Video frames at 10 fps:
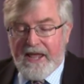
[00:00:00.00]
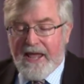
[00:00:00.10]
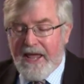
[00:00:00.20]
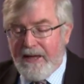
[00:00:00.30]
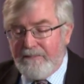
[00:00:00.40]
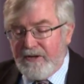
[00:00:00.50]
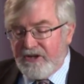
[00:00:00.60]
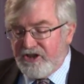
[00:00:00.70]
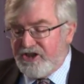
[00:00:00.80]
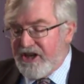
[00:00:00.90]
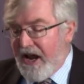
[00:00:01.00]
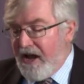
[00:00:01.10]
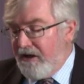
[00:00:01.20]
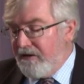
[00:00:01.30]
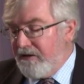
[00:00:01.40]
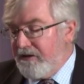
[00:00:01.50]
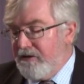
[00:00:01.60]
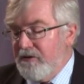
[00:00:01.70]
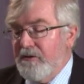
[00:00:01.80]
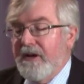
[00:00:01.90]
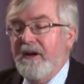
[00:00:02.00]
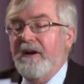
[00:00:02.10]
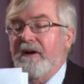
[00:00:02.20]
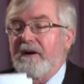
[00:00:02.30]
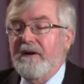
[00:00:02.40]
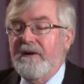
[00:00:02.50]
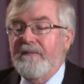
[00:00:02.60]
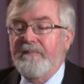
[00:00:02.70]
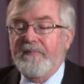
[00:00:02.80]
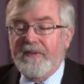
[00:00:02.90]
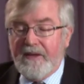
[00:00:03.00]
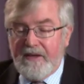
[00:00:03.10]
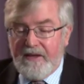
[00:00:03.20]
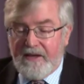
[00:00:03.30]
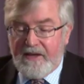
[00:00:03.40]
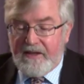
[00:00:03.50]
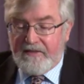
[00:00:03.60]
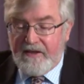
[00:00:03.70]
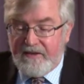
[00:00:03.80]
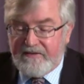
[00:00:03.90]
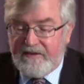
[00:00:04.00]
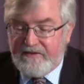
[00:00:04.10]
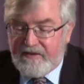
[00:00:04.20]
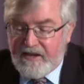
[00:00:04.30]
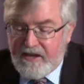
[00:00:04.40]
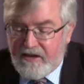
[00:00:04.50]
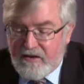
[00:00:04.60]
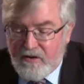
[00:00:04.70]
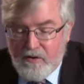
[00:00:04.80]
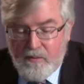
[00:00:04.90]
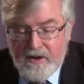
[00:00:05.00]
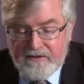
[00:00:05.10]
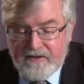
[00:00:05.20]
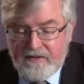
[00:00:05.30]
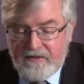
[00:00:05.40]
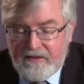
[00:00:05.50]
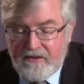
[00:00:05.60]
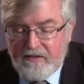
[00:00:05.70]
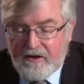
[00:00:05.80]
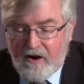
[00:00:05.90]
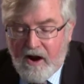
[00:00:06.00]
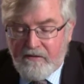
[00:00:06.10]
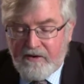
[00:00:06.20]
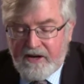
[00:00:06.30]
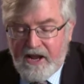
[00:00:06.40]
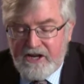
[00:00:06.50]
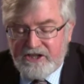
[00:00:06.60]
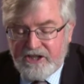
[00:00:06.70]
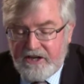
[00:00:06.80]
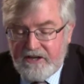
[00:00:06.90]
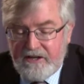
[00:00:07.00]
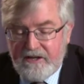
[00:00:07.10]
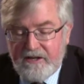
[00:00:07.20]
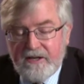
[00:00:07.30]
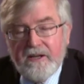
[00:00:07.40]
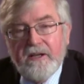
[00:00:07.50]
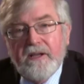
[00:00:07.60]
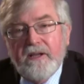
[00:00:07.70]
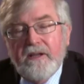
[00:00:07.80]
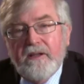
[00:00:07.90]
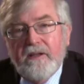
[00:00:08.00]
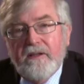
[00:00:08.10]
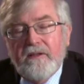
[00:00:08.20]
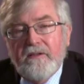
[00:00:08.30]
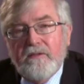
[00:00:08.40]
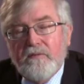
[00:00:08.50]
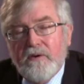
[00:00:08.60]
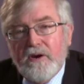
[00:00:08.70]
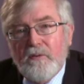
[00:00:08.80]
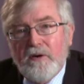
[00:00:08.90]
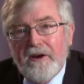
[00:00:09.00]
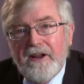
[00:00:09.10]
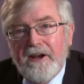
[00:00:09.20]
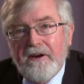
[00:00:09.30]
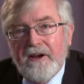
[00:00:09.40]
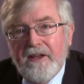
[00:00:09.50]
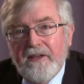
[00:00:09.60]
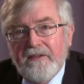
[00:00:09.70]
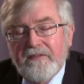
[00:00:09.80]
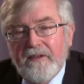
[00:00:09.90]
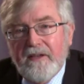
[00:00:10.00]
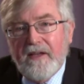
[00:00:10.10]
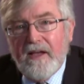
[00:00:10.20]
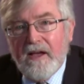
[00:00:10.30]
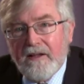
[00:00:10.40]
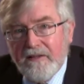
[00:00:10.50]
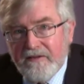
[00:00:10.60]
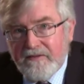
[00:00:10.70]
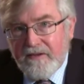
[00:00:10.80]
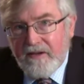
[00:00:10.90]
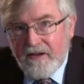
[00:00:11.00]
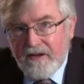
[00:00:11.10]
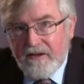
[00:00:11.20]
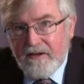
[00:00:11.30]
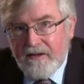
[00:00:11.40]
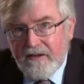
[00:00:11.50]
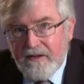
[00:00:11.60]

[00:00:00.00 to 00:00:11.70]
Him shall you hear. This is he who was in the congregation. The Greek word here is ecclesia.